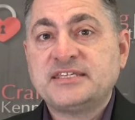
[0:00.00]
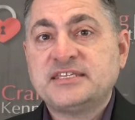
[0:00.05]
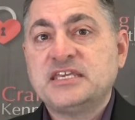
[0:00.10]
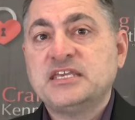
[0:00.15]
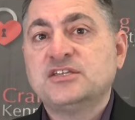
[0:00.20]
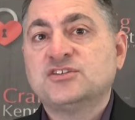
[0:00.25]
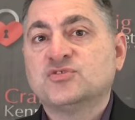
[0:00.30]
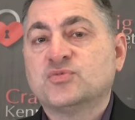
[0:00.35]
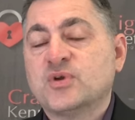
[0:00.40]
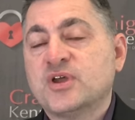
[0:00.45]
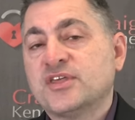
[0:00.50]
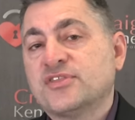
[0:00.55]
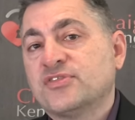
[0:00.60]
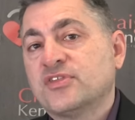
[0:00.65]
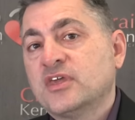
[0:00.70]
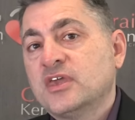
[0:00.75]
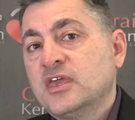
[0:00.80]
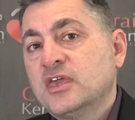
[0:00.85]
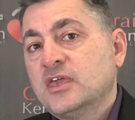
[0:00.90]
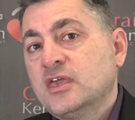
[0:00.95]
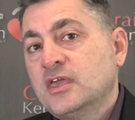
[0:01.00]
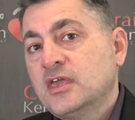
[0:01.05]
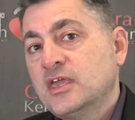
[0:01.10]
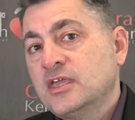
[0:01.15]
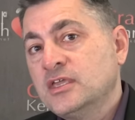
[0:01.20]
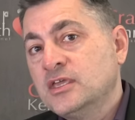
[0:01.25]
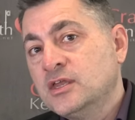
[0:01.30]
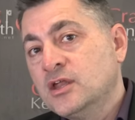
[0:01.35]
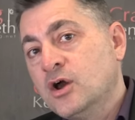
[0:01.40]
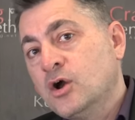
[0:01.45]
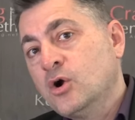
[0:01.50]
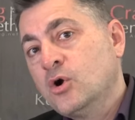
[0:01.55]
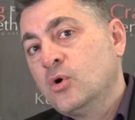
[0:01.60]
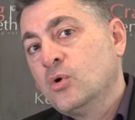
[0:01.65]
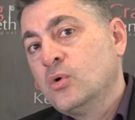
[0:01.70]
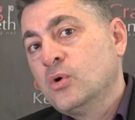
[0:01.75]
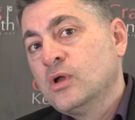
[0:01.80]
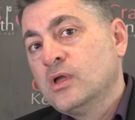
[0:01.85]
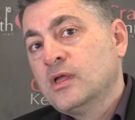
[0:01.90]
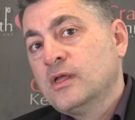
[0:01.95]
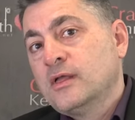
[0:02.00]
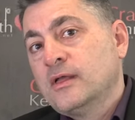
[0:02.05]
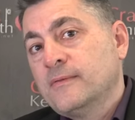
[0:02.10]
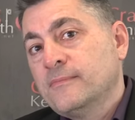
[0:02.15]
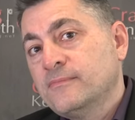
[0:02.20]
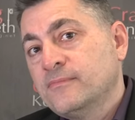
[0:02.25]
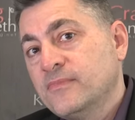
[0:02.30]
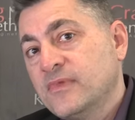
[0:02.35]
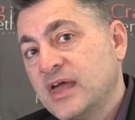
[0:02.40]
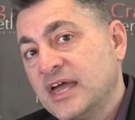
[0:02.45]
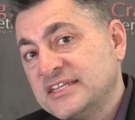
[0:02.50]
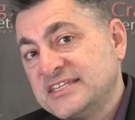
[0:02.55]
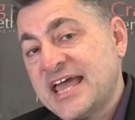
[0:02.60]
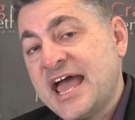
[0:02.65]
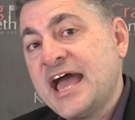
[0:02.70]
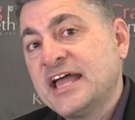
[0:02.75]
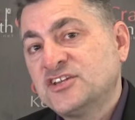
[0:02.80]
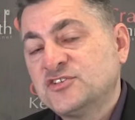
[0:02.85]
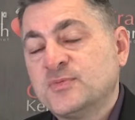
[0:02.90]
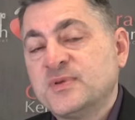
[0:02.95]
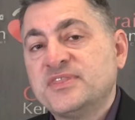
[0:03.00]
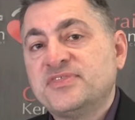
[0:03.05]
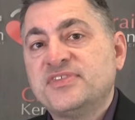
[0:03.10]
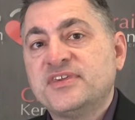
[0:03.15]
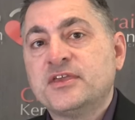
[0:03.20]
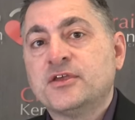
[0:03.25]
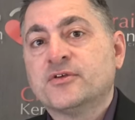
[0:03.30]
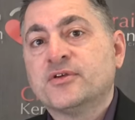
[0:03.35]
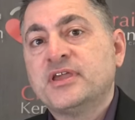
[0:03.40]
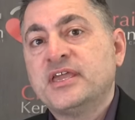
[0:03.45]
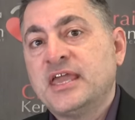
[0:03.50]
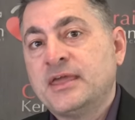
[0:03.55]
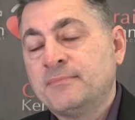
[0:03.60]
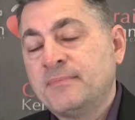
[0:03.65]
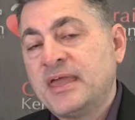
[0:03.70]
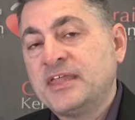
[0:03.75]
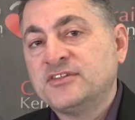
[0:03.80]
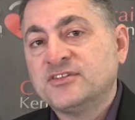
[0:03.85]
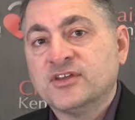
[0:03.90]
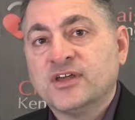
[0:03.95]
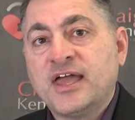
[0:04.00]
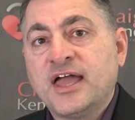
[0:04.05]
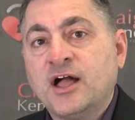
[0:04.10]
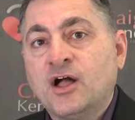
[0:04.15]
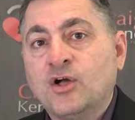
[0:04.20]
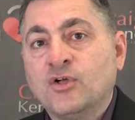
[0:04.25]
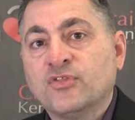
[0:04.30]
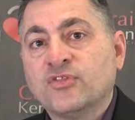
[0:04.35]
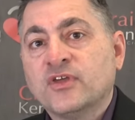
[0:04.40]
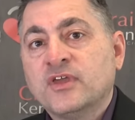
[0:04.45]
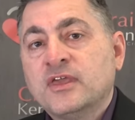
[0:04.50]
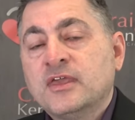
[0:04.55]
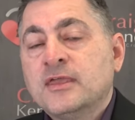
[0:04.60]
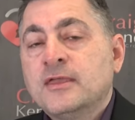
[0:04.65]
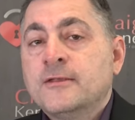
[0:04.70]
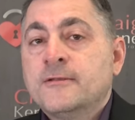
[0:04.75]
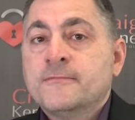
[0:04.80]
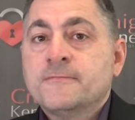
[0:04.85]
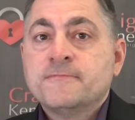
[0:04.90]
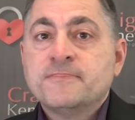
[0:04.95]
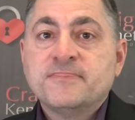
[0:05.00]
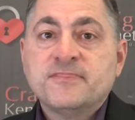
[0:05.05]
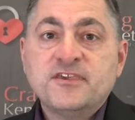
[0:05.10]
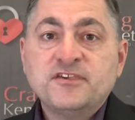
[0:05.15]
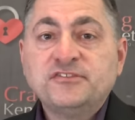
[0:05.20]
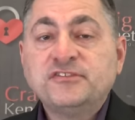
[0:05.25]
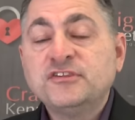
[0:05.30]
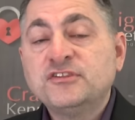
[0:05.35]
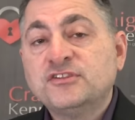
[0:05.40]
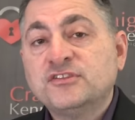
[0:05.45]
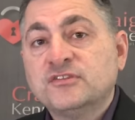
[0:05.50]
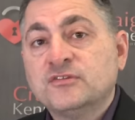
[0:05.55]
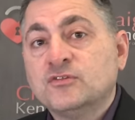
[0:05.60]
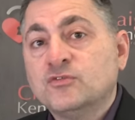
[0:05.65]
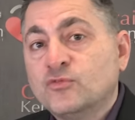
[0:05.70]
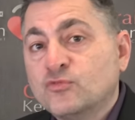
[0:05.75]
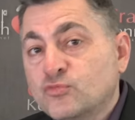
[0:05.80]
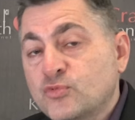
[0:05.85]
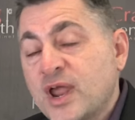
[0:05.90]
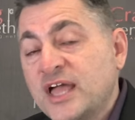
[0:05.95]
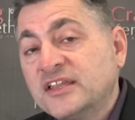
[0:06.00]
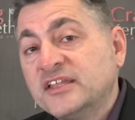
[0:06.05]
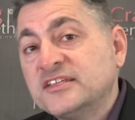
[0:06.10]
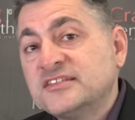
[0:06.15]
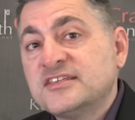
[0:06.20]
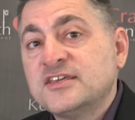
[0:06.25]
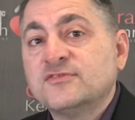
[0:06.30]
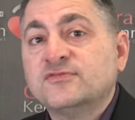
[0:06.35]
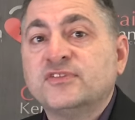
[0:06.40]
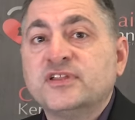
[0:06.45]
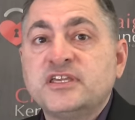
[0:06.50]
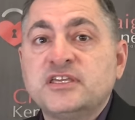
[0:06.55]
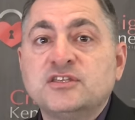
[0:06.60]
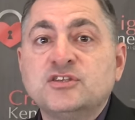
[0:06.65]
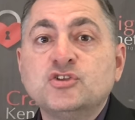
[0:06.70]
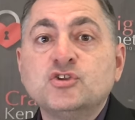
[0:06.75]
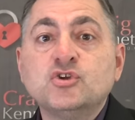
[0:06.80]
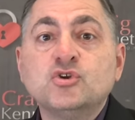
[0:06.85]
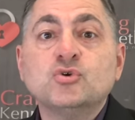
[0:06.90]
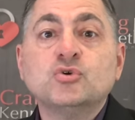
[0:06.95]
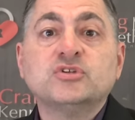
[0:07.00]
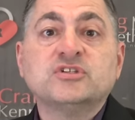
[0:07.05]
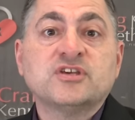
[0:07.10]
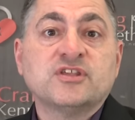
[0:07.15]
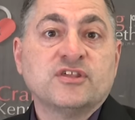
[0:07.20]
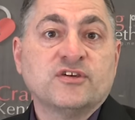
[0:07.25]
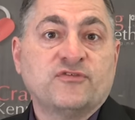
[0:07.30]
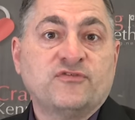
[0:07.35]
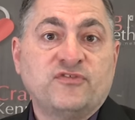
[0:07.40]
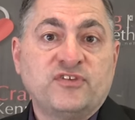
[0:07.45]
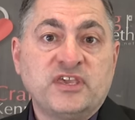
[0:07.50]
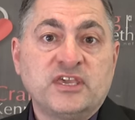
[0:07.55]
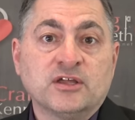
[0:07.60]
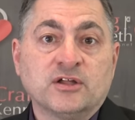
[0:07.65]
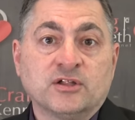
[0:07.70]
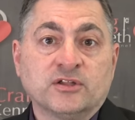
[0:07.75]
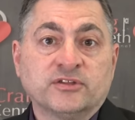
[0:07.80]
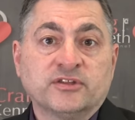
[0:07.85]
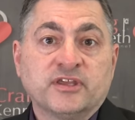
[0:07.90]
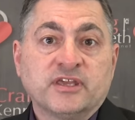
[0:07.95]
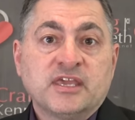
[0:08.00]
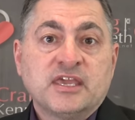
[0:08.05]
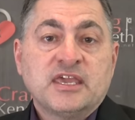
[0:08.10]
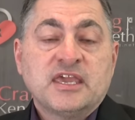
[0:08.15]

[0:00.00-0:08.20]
teach with, you know, attachment theory and mental health, this is relatively new to the field.